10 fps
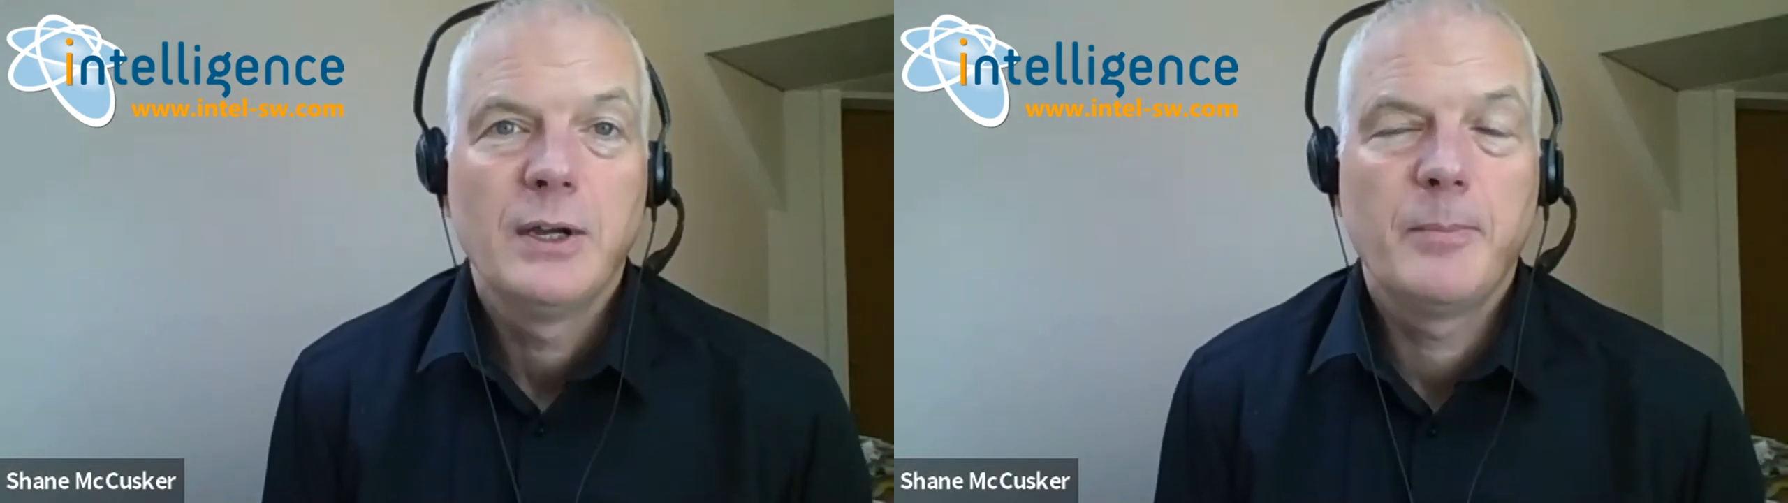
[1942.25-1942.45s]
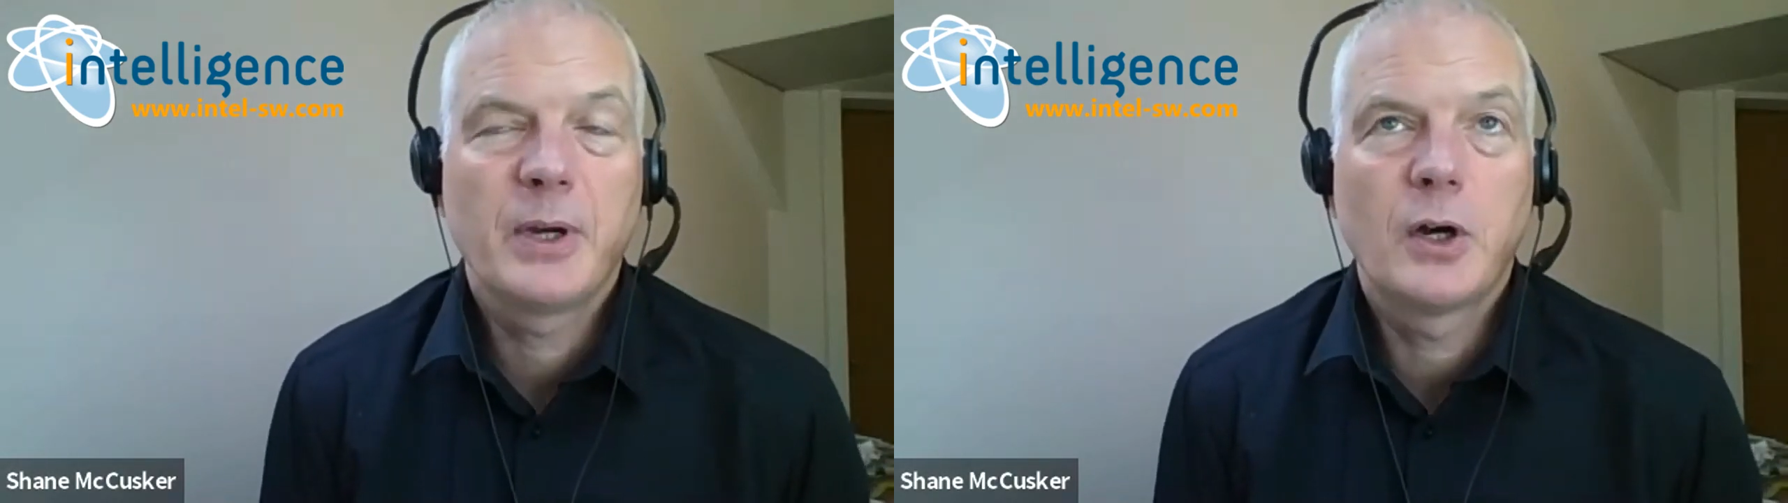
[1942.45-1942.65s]

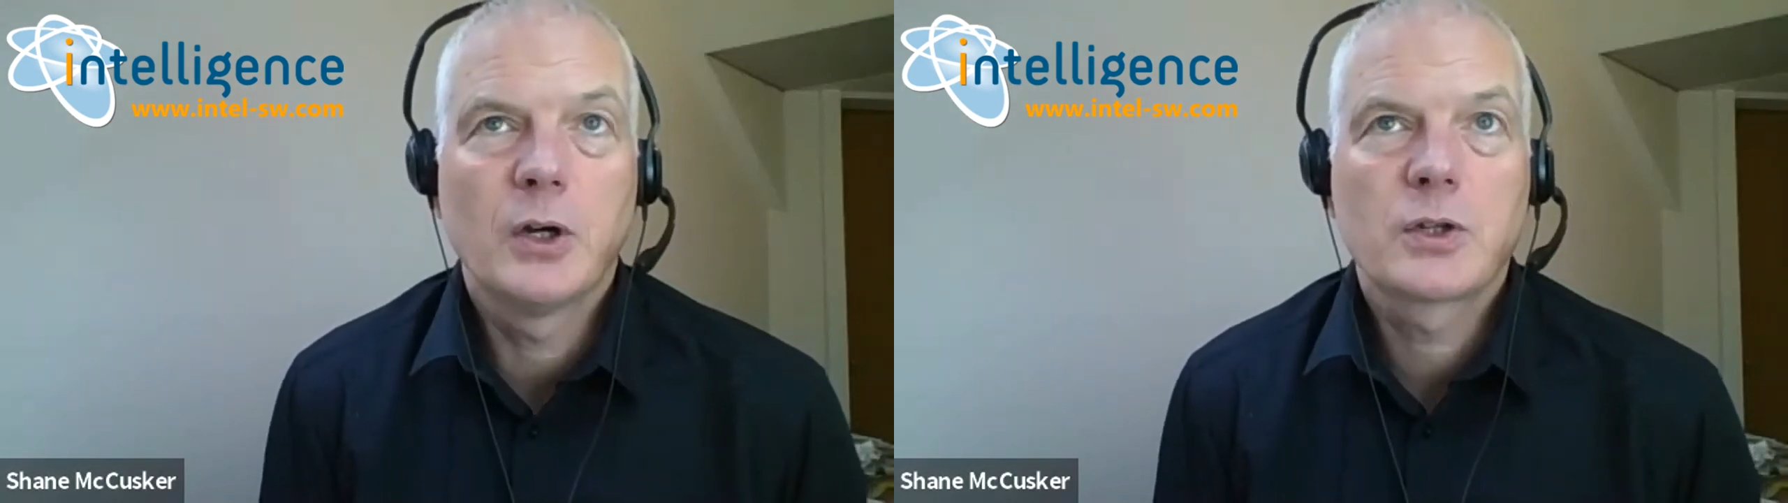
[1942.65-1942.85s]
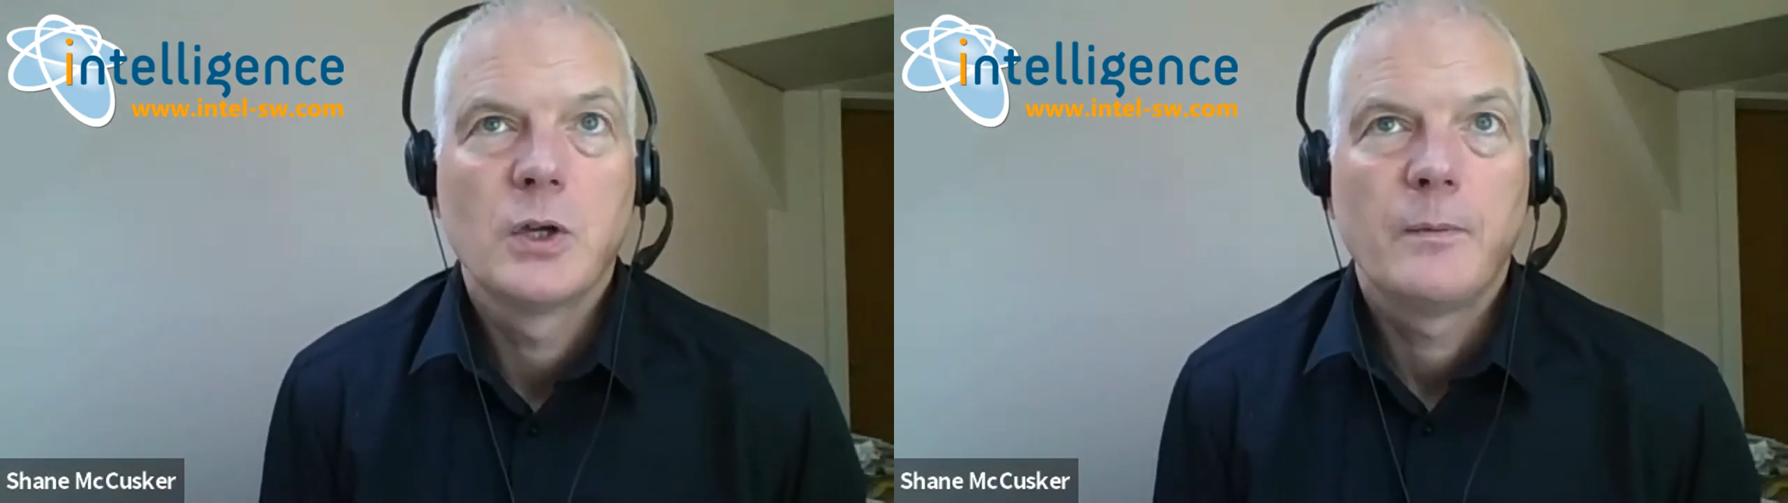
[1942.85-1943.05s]

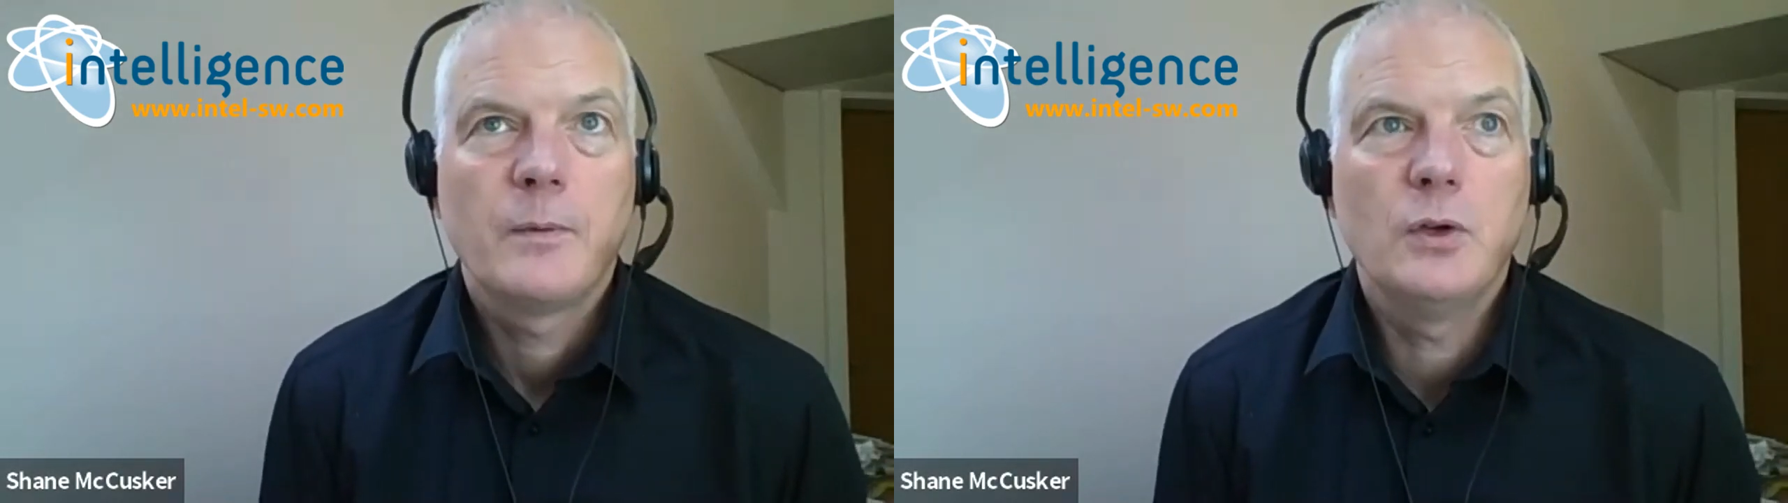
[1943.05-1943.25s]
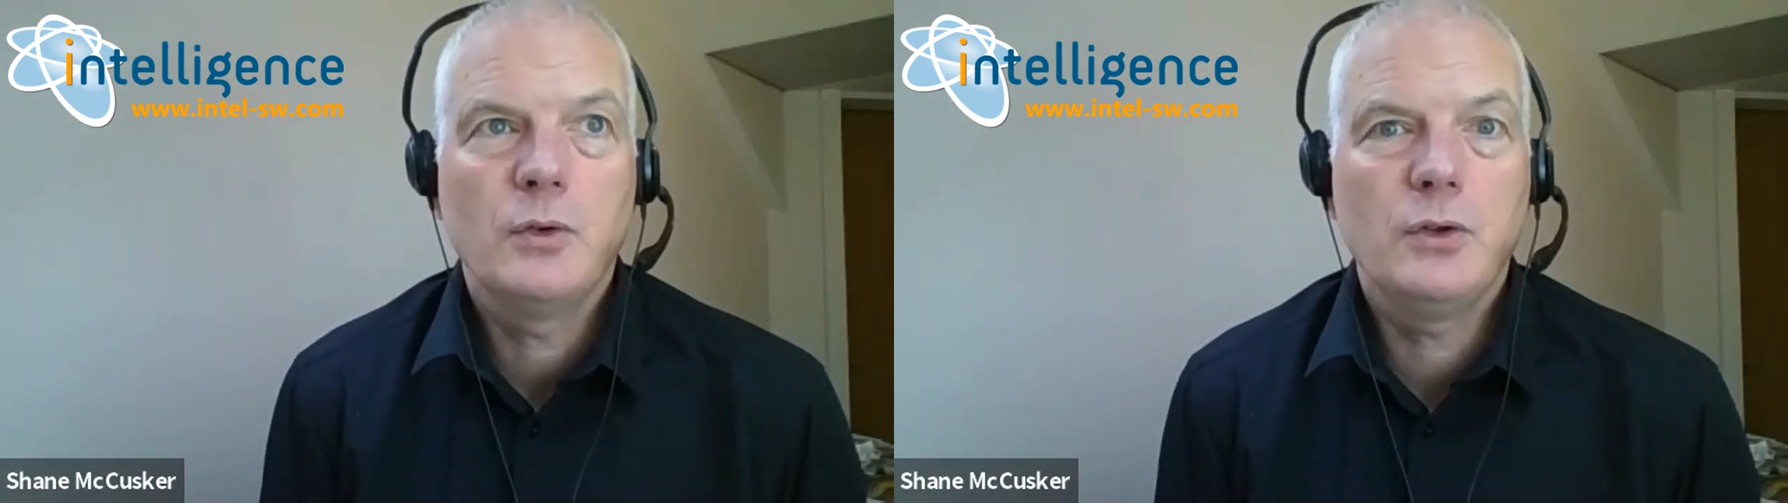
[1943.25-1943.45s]
because
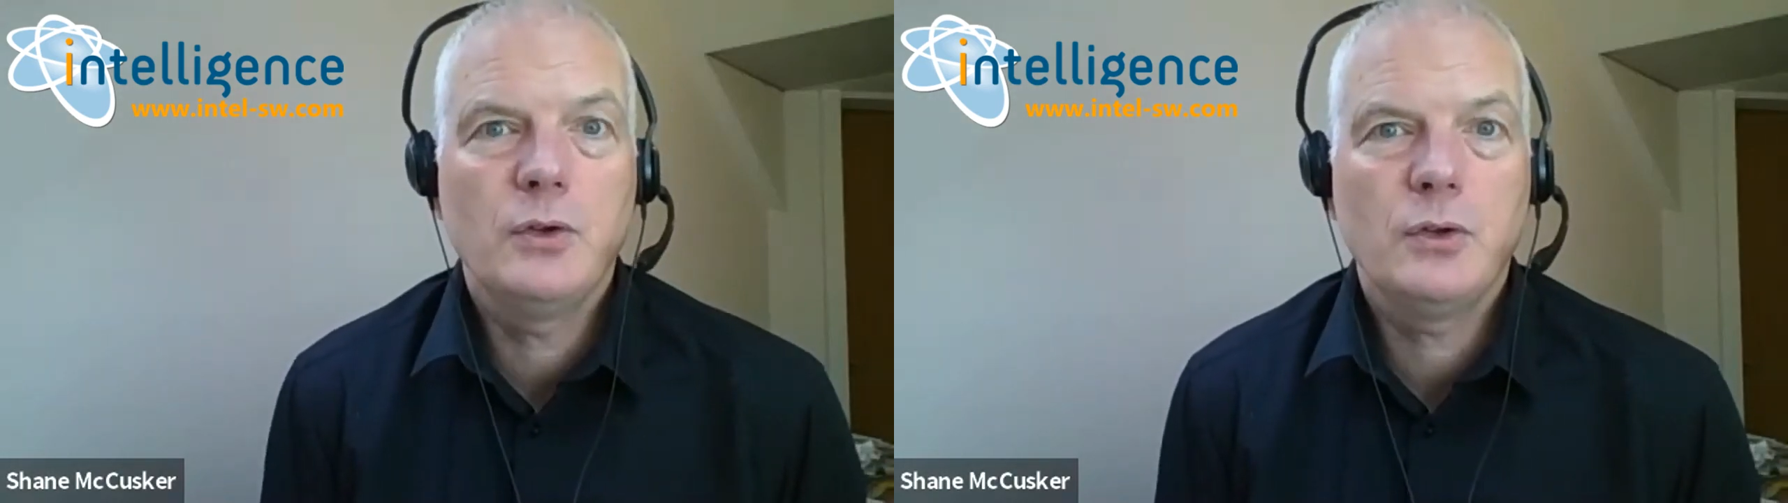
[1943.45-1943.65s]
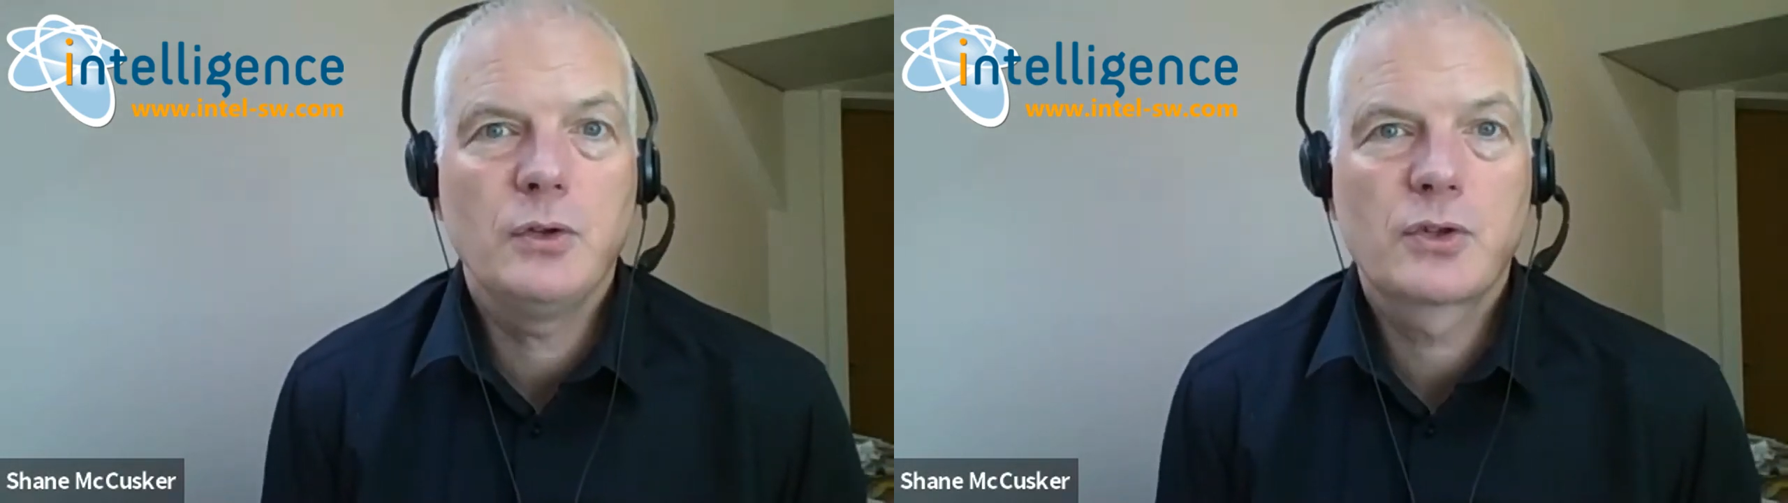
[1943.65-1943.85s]
you know you
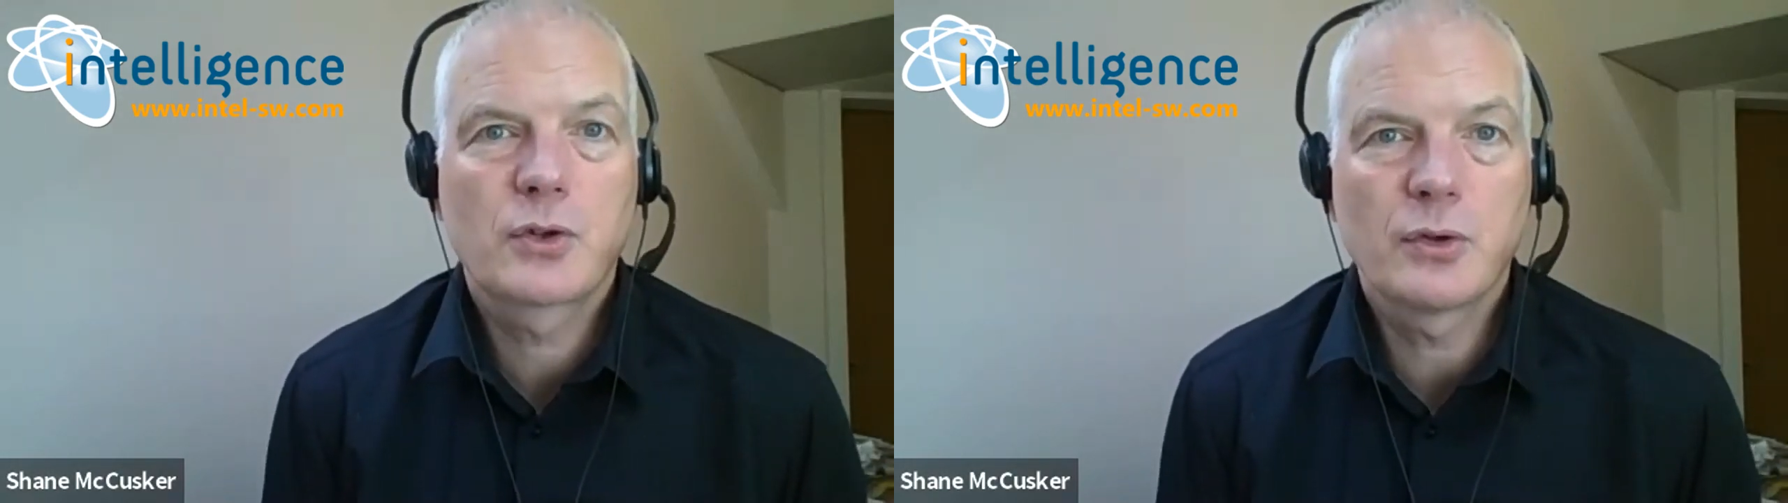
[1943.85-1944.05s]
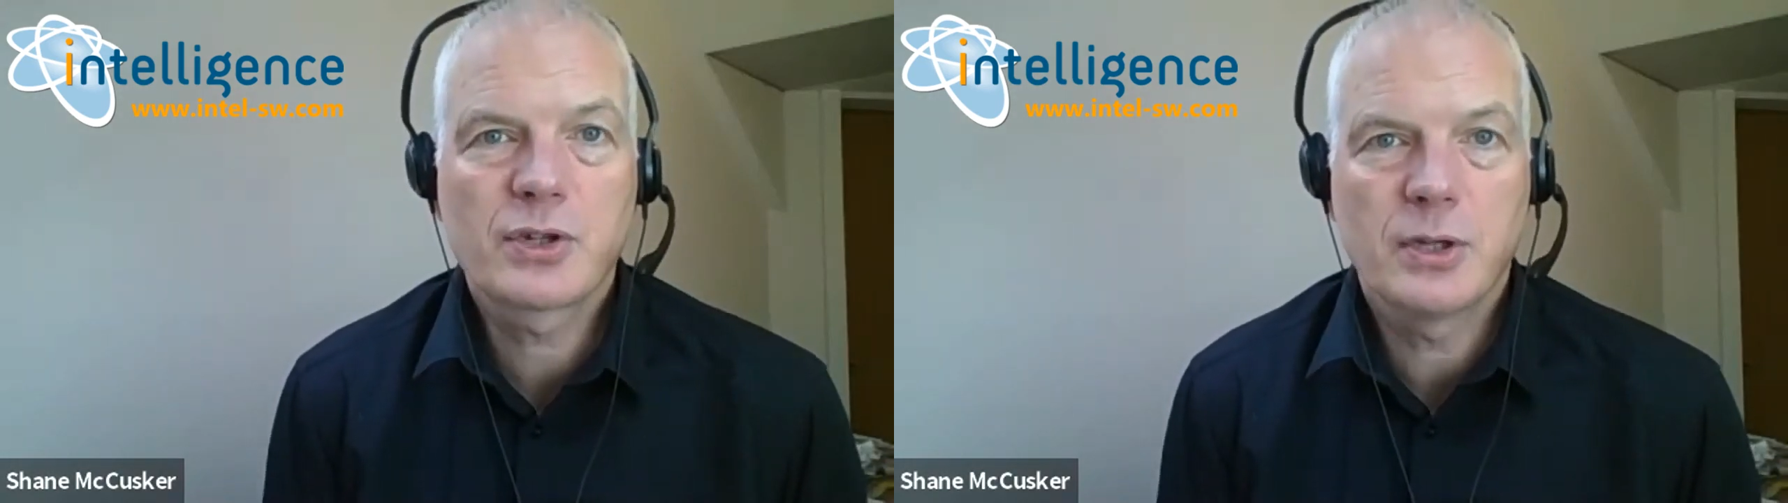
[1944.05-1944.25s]
you source